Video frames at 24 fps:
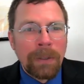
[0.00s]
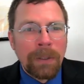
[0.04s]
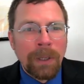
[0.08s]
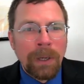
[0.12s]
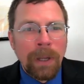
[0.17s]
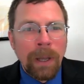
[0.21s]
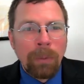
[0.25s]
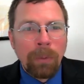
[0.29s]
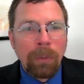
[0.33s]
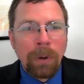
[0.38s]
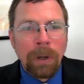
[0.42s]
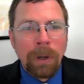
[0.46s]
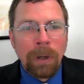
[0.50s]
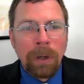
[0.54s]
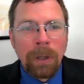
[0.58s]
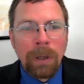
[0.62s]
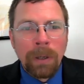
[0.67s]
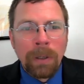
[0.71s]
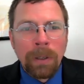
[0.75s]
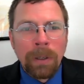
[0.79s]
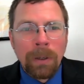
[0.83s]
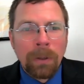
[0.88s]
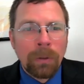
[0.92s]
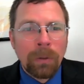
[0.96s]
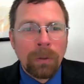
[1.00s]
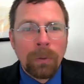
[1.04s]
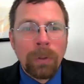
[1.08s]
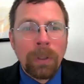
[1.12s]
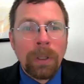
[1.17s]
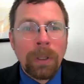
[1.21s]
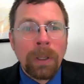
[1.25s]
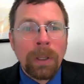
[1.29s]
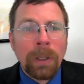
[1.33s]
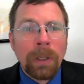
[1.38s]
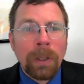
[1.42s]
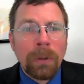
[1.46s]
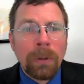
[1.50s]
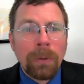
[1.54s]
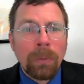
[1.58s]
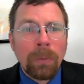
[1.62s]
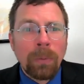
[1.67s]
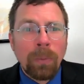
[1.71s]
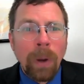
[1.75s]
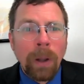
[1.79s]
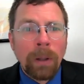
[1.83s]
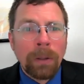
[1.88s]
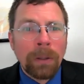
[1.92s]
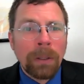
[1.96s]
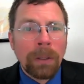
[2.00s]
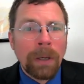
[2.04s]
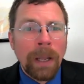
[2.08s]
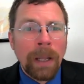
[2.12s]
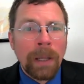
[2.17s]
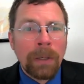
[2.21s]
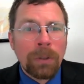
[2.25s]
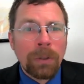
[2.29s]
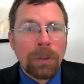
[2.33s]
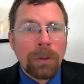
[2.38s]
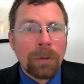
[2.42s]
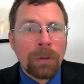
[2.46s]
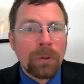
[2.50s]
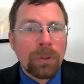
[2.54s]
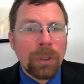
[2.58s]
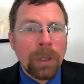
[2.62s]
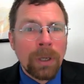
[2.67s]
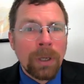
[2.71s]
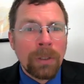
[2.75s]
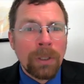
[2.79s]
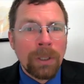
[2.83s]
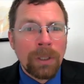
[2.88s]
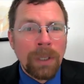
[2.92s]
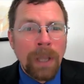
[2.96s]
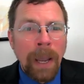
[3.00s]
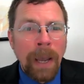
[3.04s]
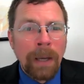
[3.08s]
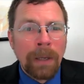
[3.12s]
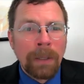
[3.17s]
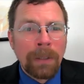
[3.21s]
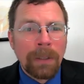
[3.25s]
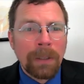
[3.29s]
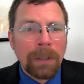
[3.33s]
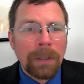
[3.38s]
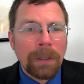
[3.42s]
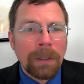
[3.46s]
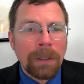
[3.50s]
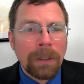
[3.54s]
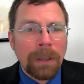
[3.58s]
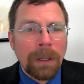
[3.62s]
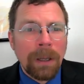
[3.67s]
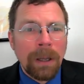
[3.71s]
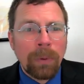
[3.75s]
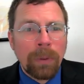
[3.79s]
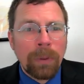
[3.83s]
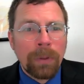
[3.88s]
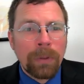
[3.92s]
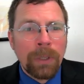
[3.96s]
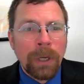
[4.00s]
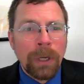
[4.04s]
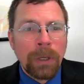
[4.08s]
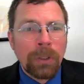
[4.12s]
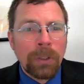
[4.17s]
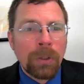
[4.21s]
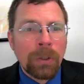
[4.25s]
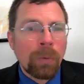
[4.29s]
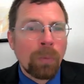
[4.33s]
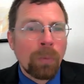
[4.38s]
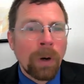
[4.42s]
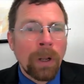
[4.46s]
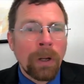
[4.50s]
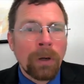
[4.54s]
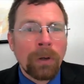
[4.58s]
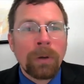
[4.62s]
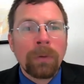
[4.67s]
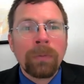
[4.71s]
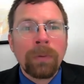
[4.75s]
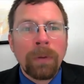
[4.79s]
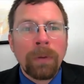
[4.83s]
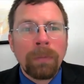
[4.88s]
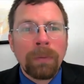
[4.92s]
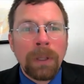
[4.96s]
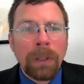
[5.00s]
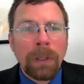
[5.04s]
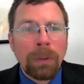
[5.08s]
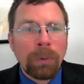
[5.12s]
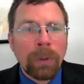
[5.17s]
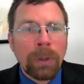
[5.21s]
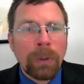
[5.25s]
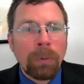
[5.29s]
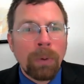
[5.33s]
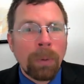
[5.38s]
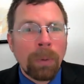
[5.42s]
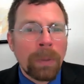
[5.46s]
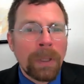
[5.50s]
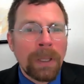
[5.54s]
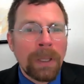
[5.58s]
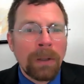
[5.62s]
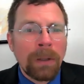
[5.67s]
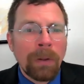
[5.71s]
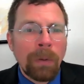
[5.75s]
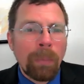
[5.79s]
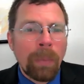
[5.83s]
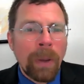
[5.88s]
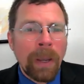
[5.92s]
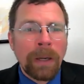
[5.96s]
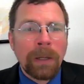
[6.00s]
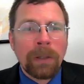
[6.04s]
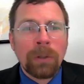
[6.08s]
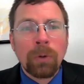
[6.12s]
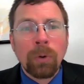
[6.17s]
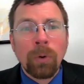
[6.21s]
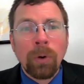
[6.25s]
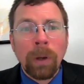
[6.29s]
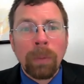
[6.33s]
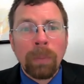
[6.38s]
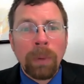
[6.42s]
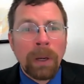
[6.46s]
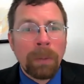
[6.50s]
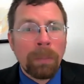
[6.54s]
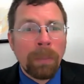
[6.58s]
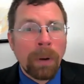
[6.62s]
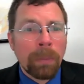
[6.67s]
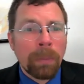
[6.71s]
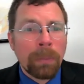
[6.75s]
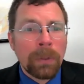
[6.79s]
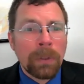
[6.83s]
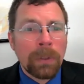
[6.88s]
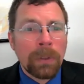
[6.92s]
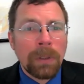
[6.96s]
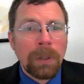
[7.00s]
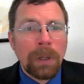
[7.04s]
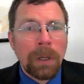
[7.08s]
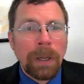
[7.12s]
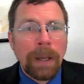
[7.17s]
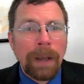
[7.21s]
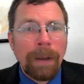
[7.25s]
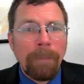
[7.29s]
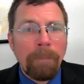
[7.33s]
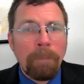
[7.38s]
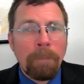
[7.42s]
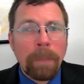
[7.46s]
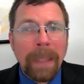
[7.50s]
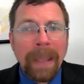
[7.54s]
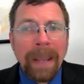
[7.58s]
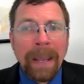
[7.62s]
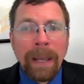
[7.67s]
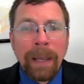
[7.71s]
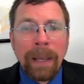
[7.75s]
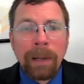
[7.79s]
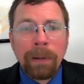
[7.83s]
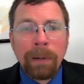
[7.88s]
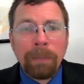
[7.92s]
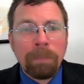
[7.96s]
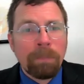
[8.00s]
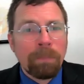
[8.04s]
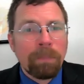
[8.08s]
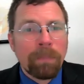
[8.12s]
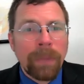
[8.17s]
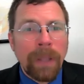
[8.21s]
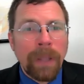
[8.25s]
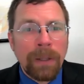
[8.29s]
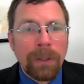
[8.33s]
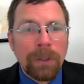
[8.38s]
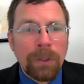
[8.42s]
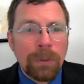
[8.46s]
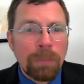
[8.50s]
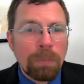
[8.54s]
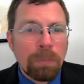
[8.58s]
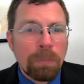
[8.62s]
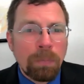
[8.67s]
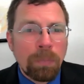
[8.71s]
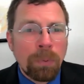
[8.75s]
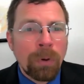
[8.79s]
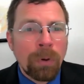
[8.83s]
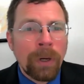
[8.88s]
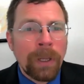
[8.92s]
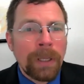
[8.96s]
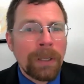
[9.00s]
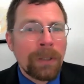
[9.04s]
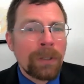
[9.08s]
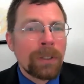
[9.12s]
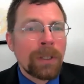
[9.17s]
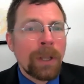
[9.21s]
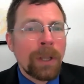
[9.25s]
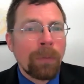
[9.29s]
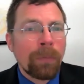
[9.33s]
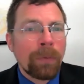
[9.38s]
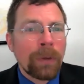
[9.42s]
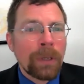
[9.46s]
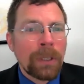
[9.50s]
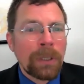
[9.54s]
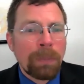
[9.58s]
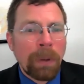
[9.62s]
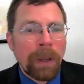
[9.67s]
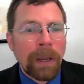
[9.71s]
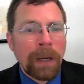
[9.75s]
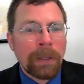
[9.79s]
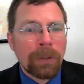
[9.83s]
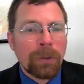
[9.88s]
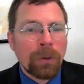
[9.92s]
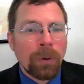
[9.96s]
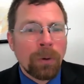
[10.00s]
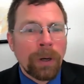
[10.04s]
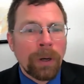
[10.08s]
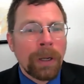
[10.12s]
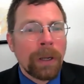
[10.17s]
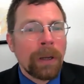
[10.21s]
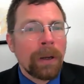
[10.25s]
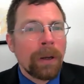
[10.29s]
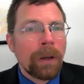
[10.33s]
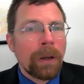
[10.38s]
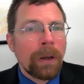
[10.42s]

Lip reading: today we're going to conclude the Weldon-Angelos Justice Act with Section 153, repeal of mandatory minimums. And that's pretty self-explanatory.